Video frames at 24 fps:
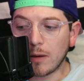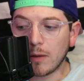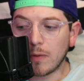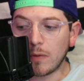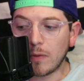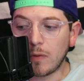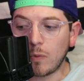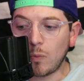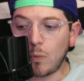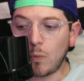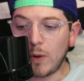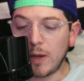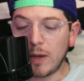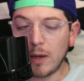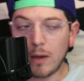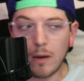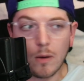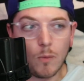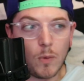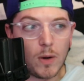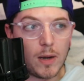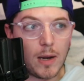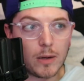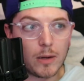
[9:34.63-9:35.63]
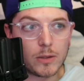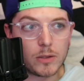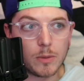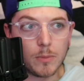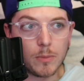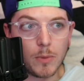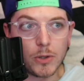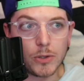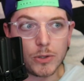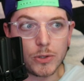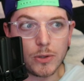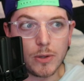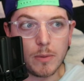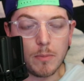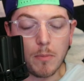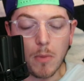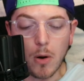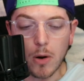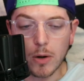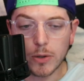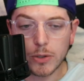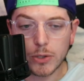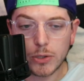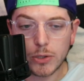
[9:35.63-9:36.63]
we announced the merger in
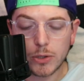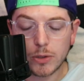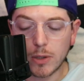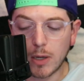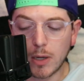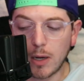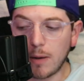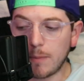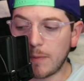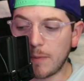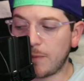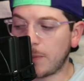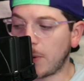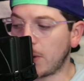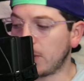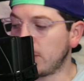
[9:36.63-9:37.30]
March of Partner